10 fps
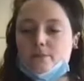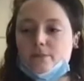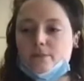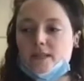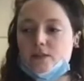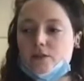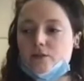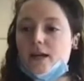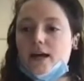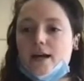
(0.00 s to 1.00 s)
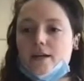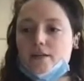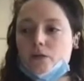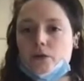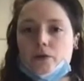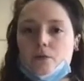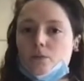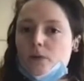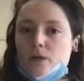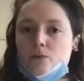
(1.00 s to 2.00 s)
bits of glass or
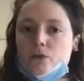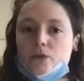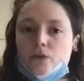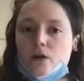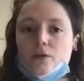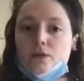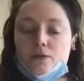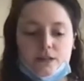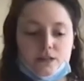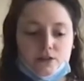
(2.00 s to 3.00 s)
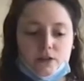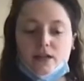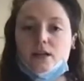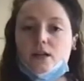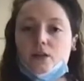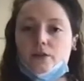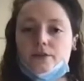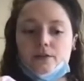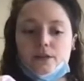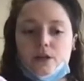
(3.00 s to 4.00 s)
marble, other things you can include
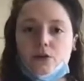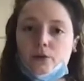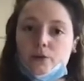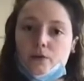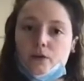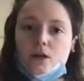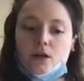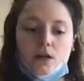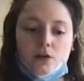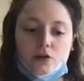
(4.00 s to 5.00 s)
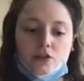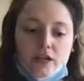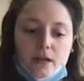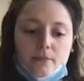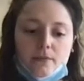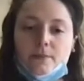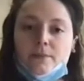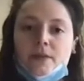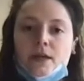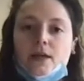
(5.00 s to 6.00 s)
in your, in your shape.
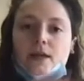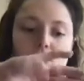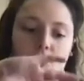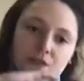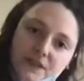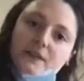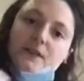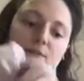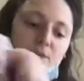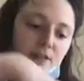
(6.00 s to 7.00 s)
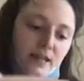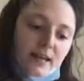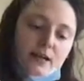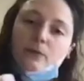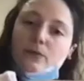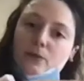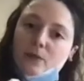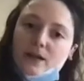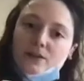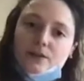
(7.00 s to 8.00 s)
And you seal them again with the
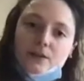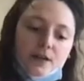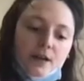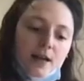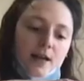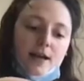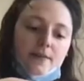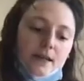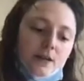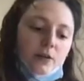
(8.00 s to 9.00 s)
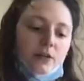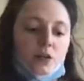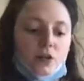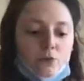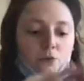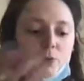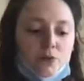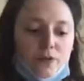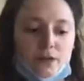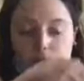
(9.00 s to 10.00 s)
plaster. And then when you're going to remove
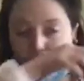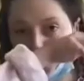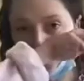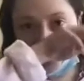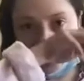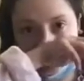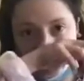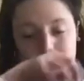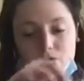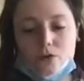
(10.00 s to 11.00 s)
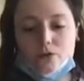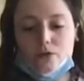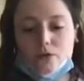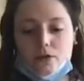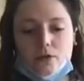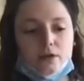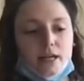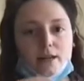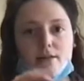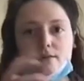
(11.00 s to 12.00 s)
it from the mold, you'll
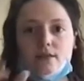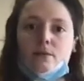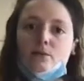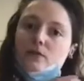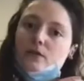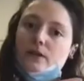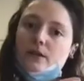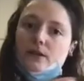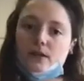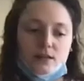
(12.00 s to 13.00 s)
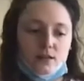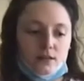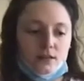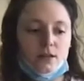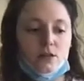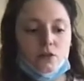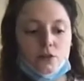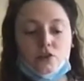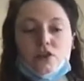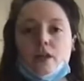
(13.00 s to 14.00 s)
get them stuck in in your mm.
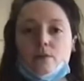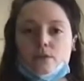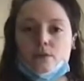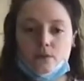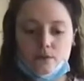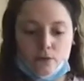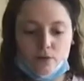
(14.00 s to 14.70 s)
shape. So it will